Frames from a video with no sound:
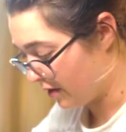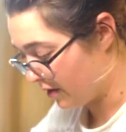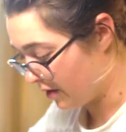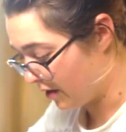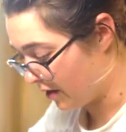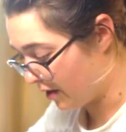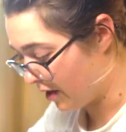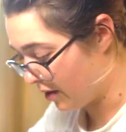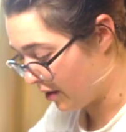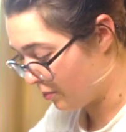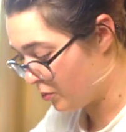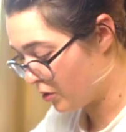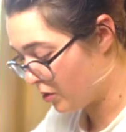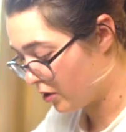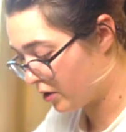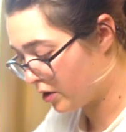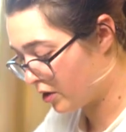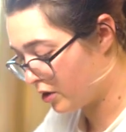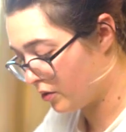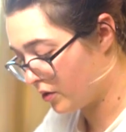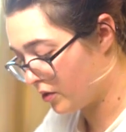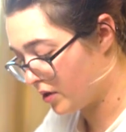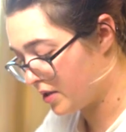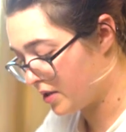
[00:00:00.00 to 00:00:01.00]

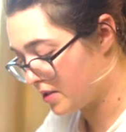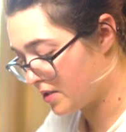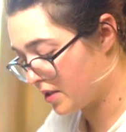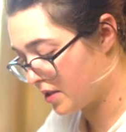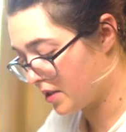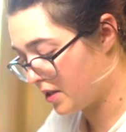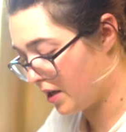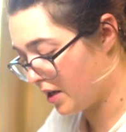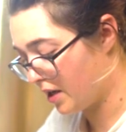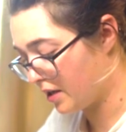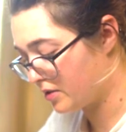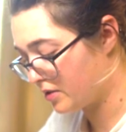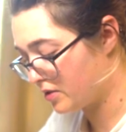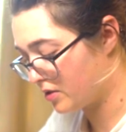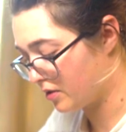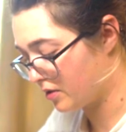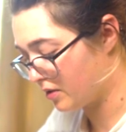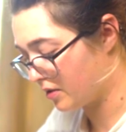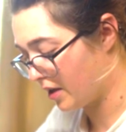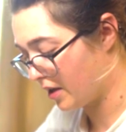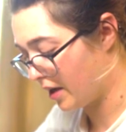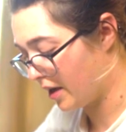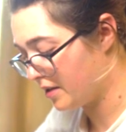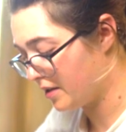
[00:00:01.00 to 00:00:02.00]
Mercury is in
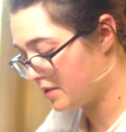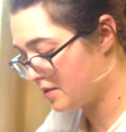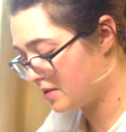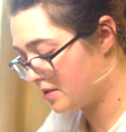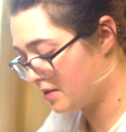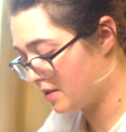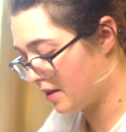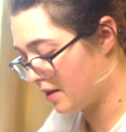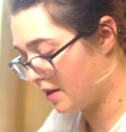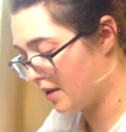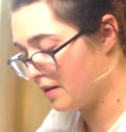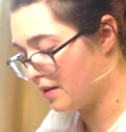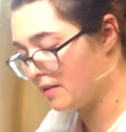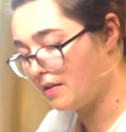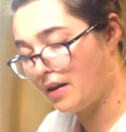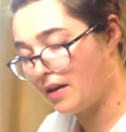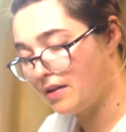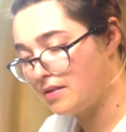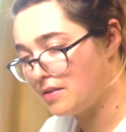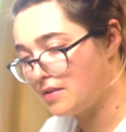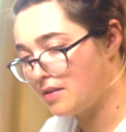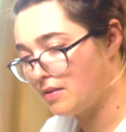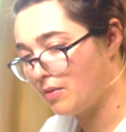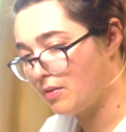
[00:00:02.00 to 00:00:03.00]
Cancer. That's
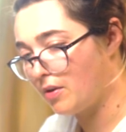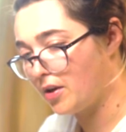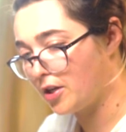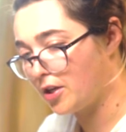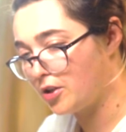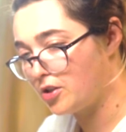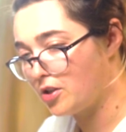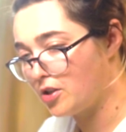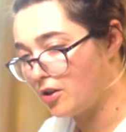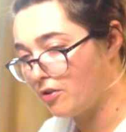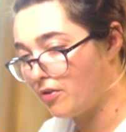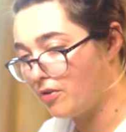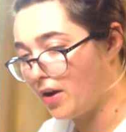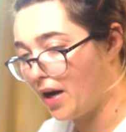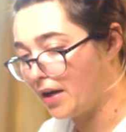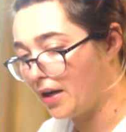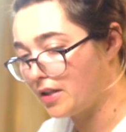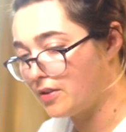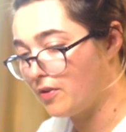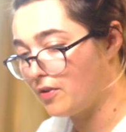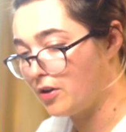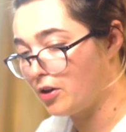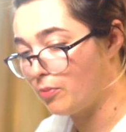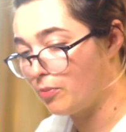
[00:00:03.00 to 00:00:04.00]
the energy of
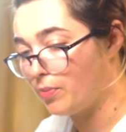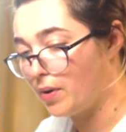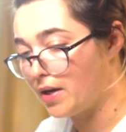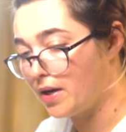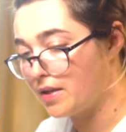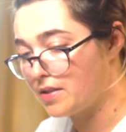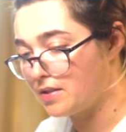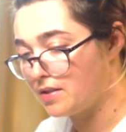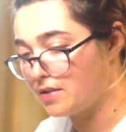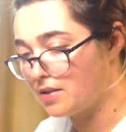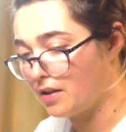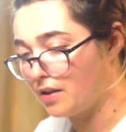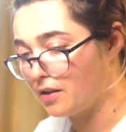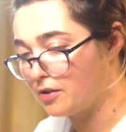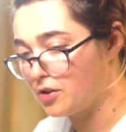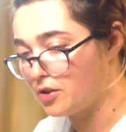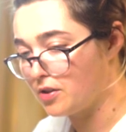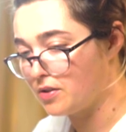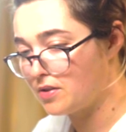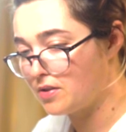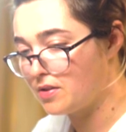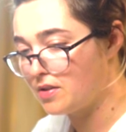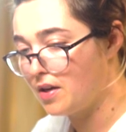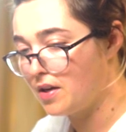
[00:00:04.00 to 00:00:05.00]
activate your body's
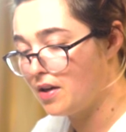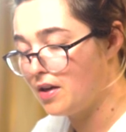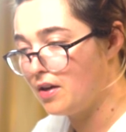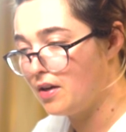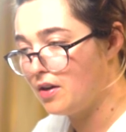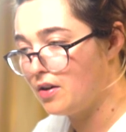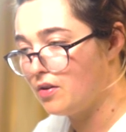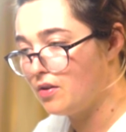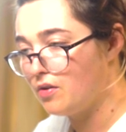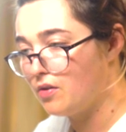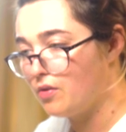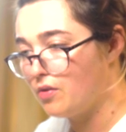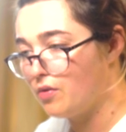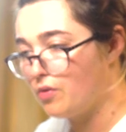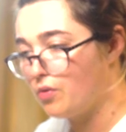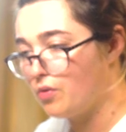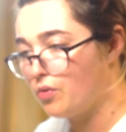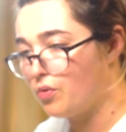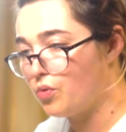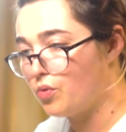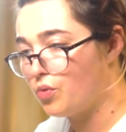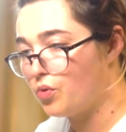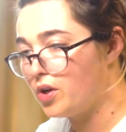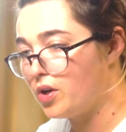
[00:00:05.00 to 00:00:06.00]
intelligence.
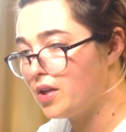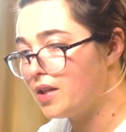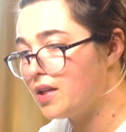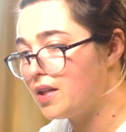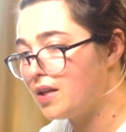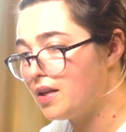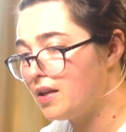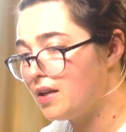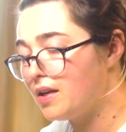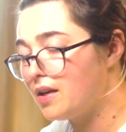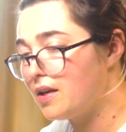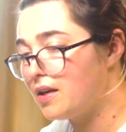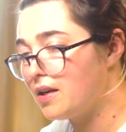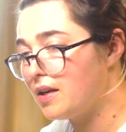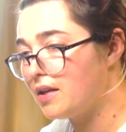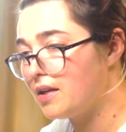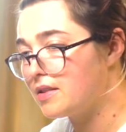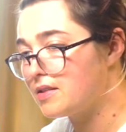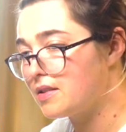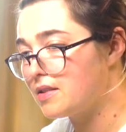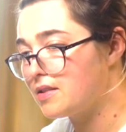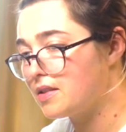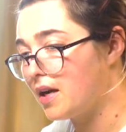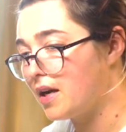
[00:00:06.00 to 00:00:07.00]
Really,
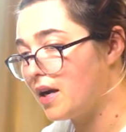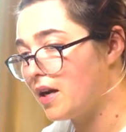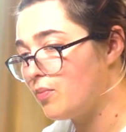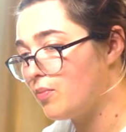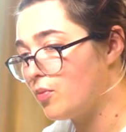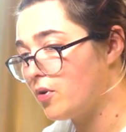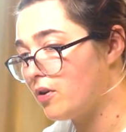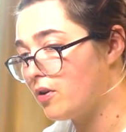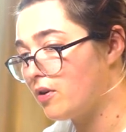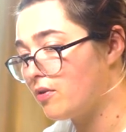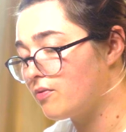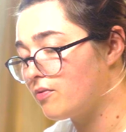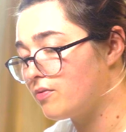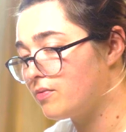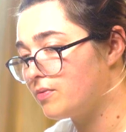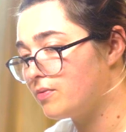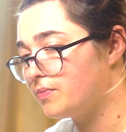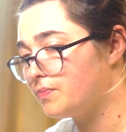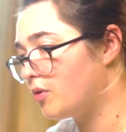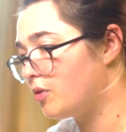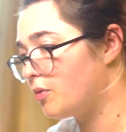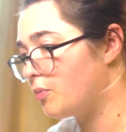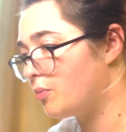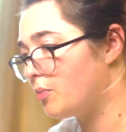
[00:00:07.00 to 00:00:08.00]
it's a time of
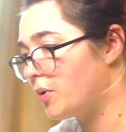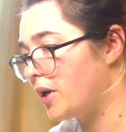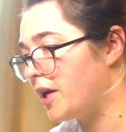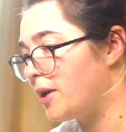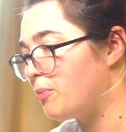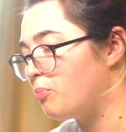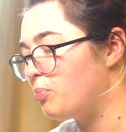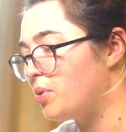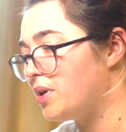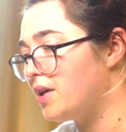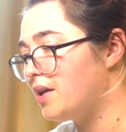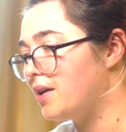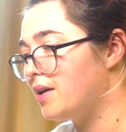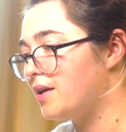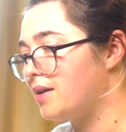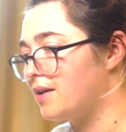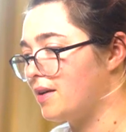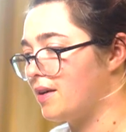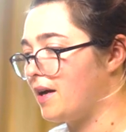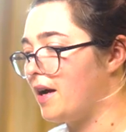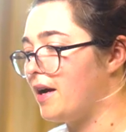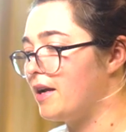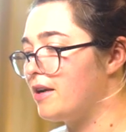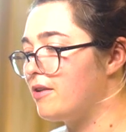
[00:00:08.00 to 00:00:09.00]
it being
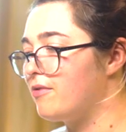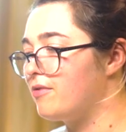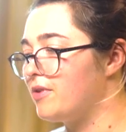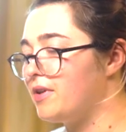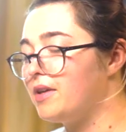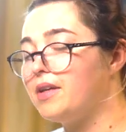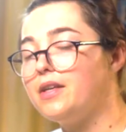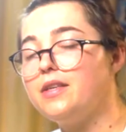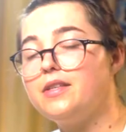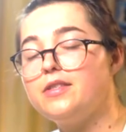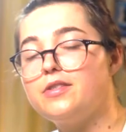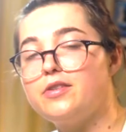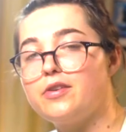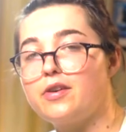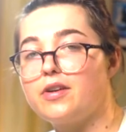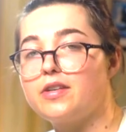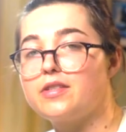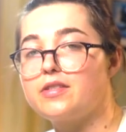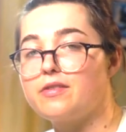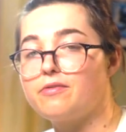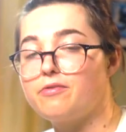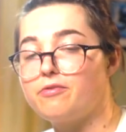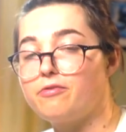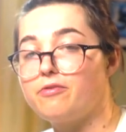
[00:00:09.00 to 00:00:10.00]
kind of easier
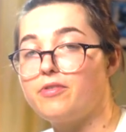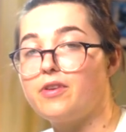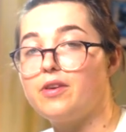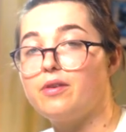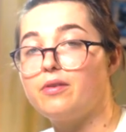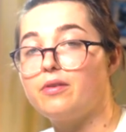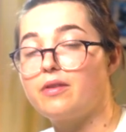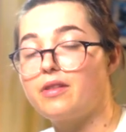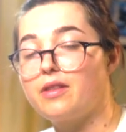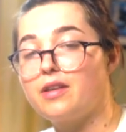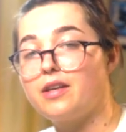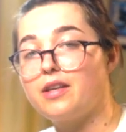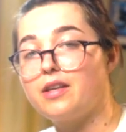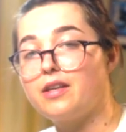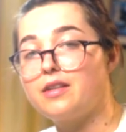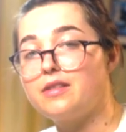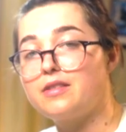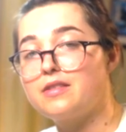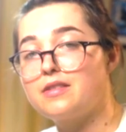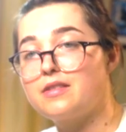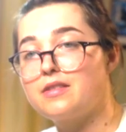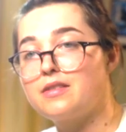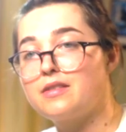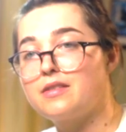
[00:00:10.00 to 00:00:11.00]
to feel
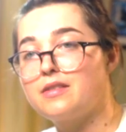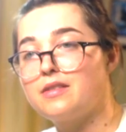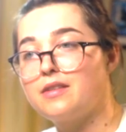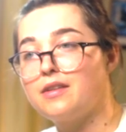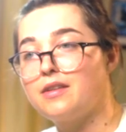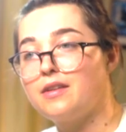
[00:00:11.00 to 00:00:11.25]
things.